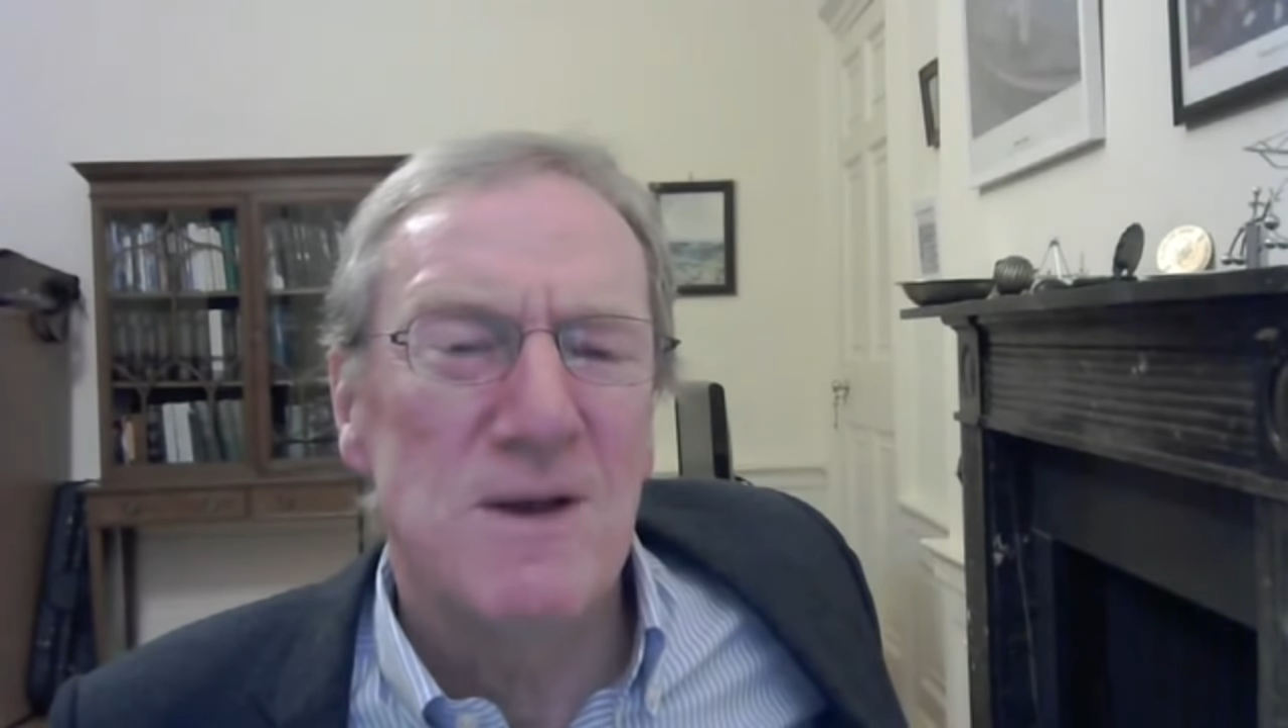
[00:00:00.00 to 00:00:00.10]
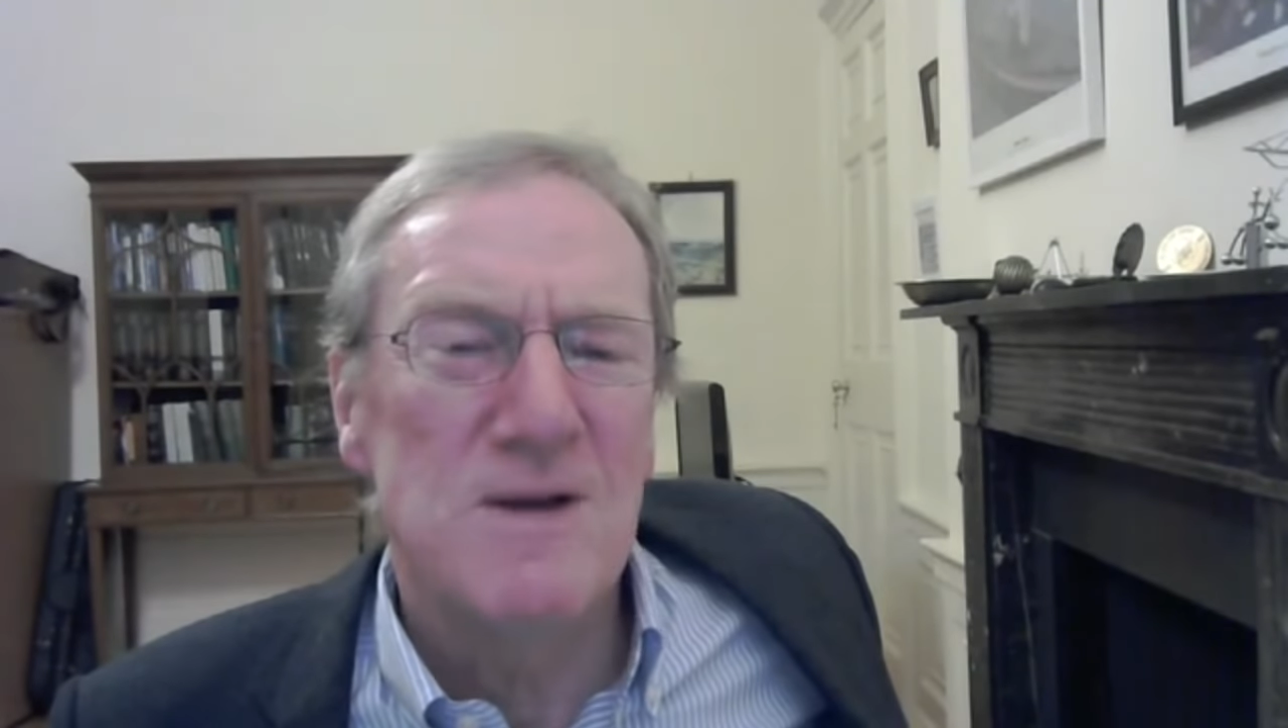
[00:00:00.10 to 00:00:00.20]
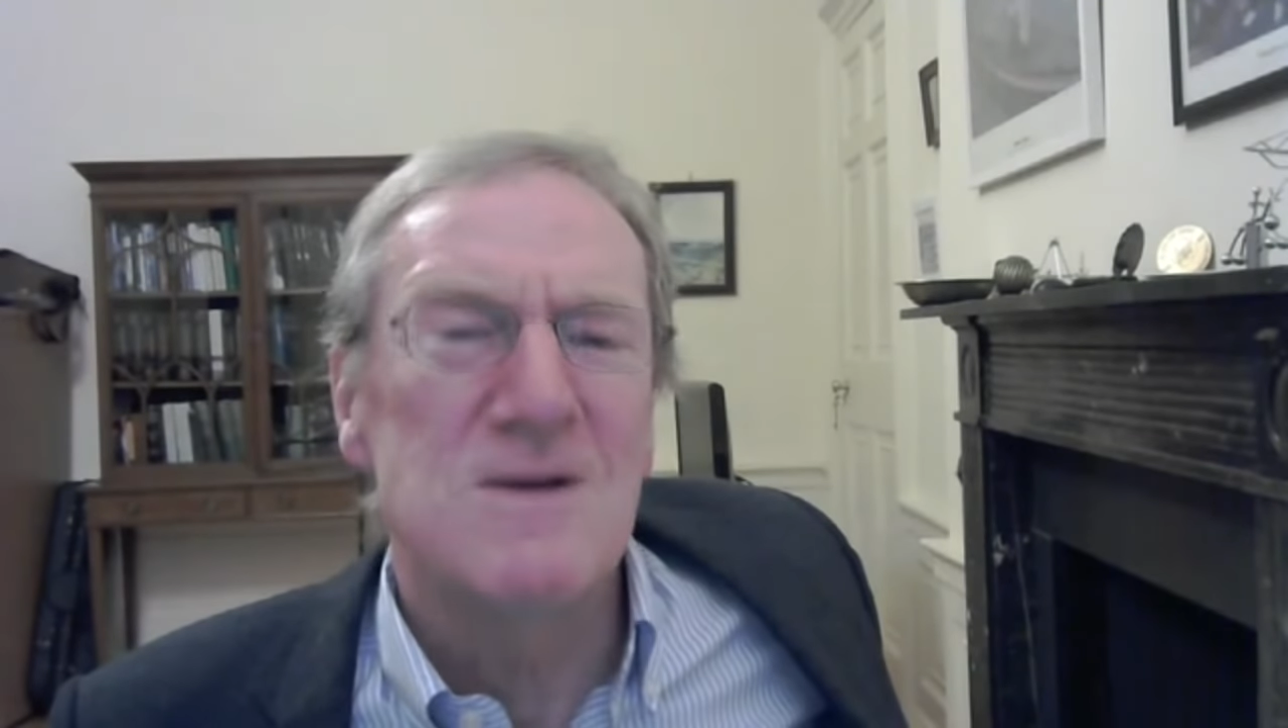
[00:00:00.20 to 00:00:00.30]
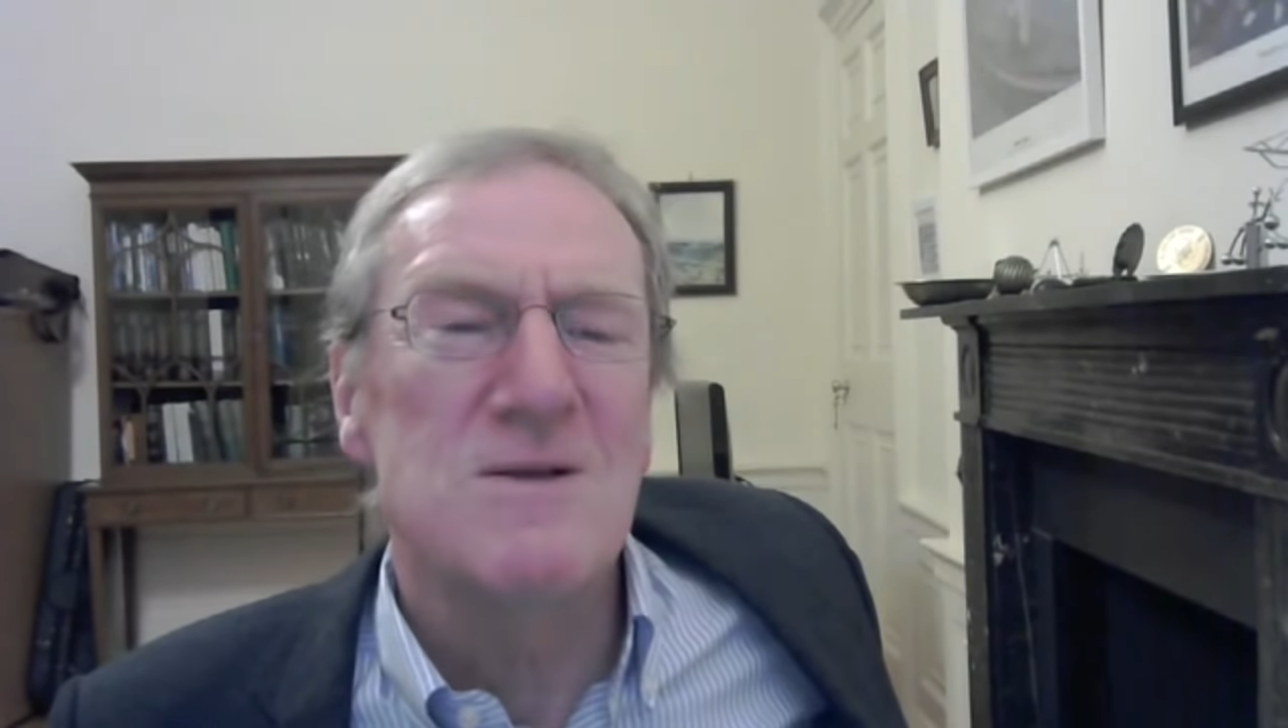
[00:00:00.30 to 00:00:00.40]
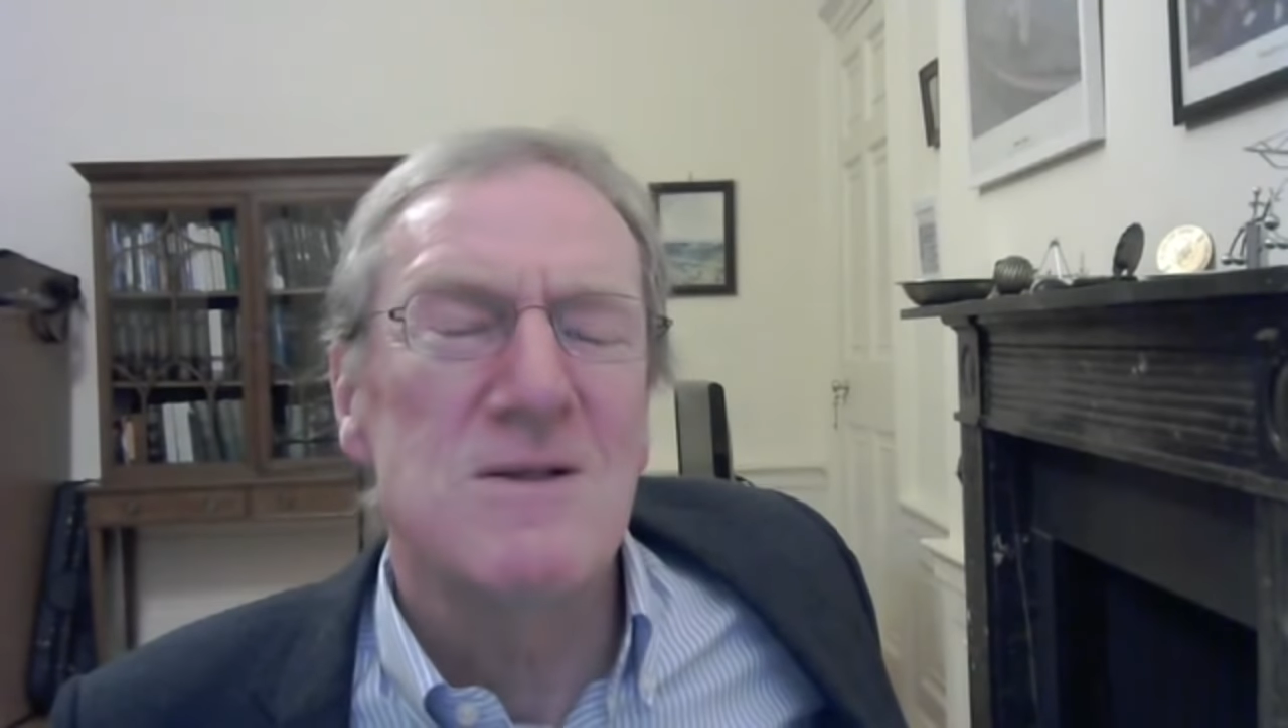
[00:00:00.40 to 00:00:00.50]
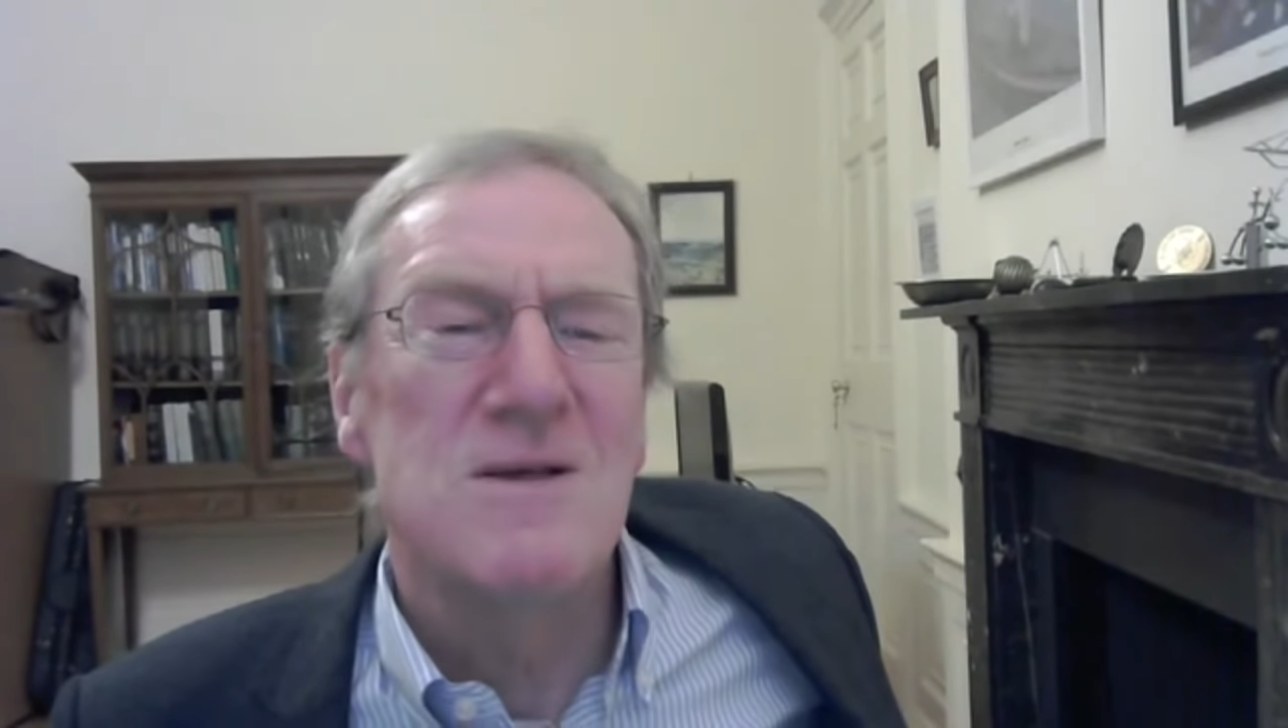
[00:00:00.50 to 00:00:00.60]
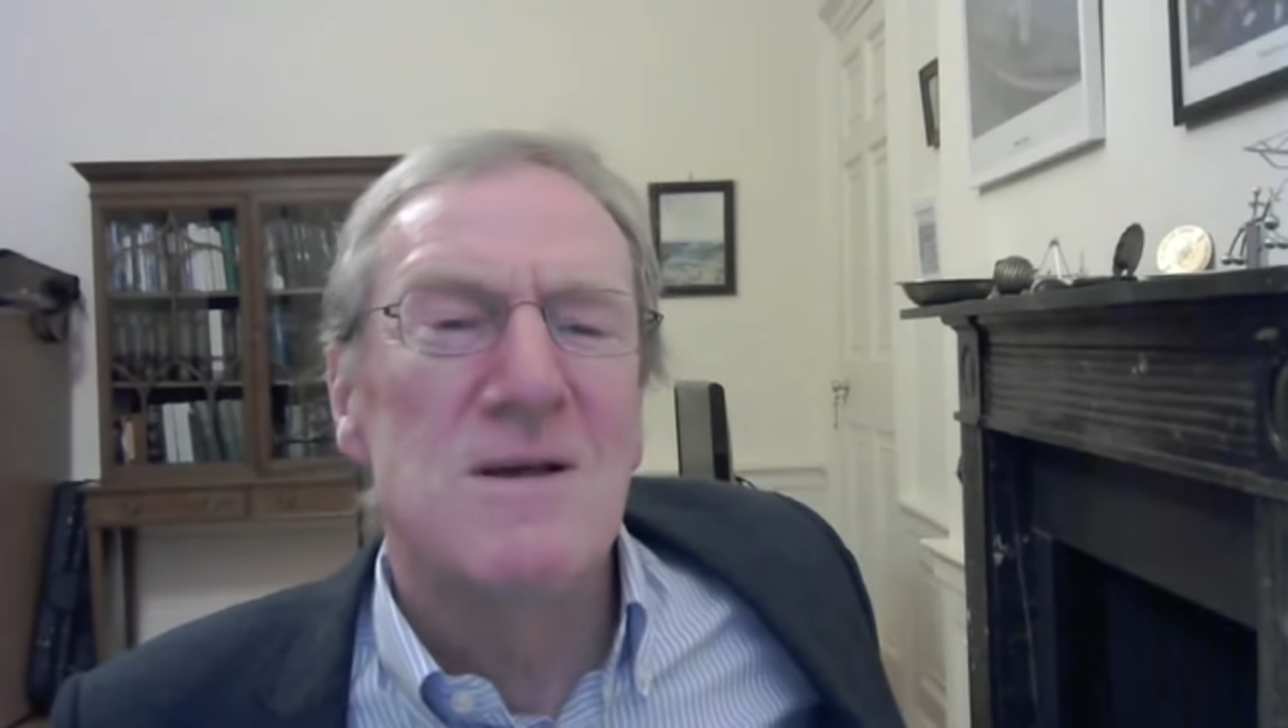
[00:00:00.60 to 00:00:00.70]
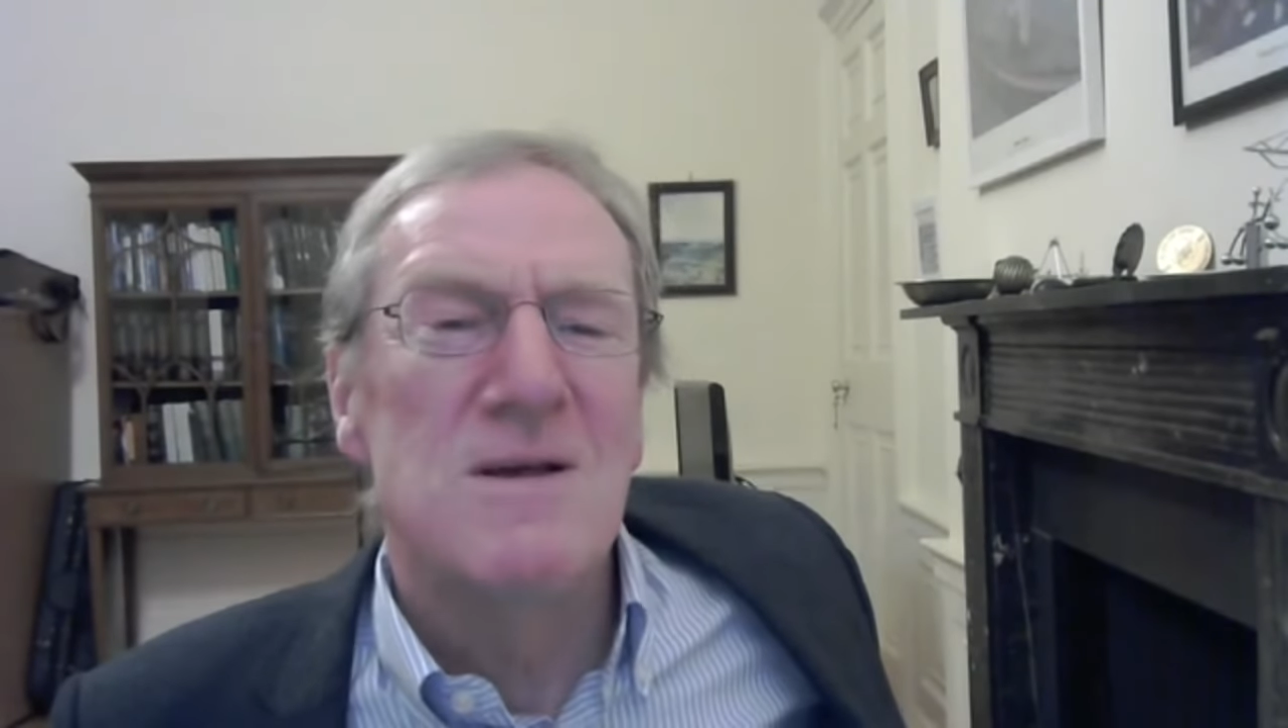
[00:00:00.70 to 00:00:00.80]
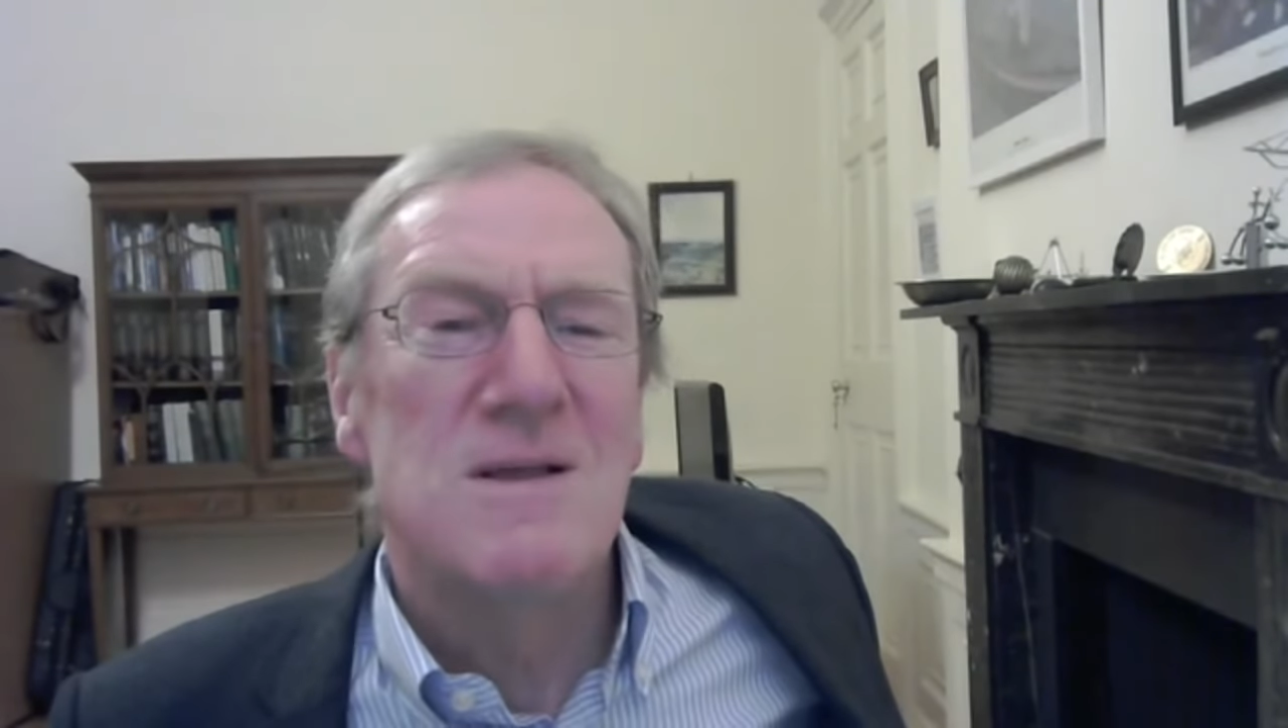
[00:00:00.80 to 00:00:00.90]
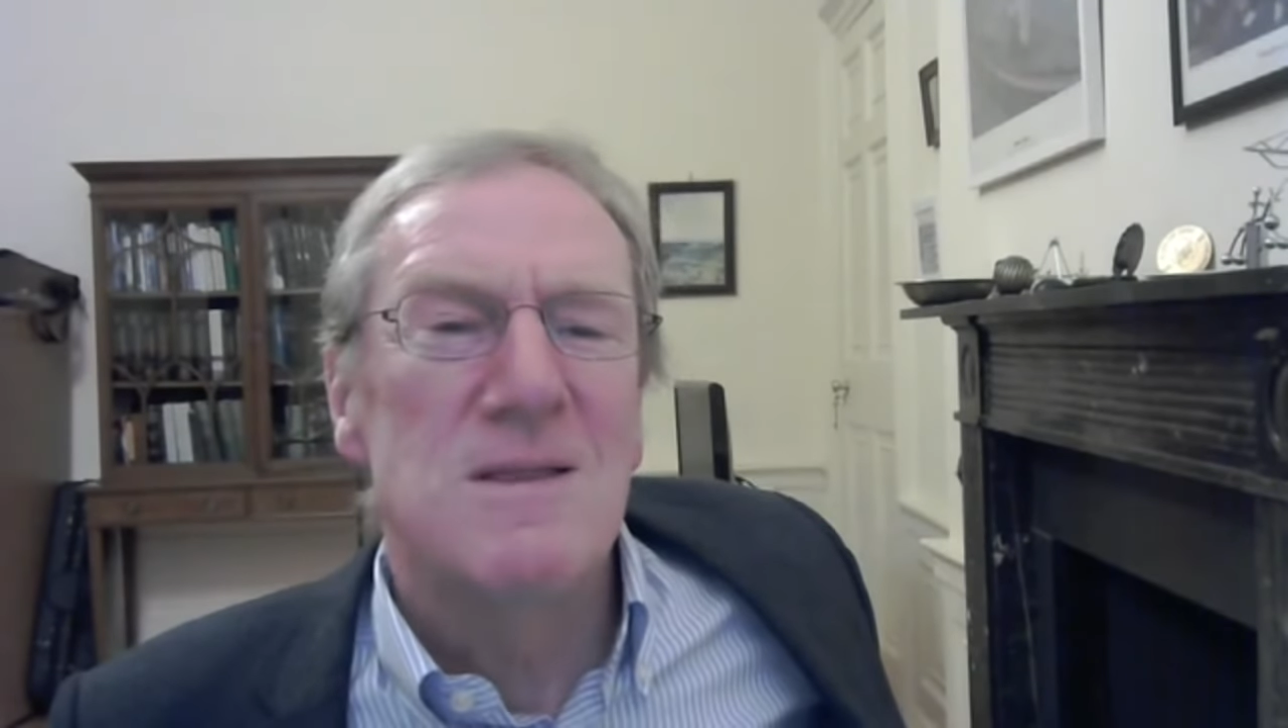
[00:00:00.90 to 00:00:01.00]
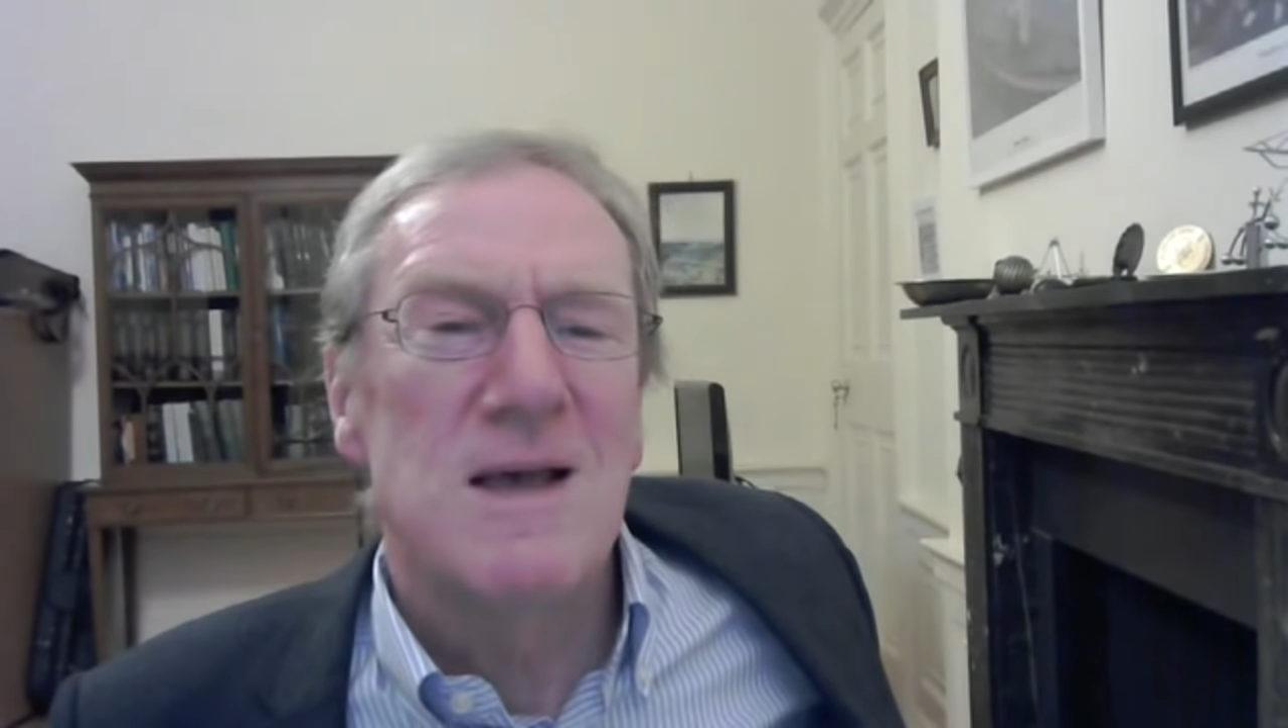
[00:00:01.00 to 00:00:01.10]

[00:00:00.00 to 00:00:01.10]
years.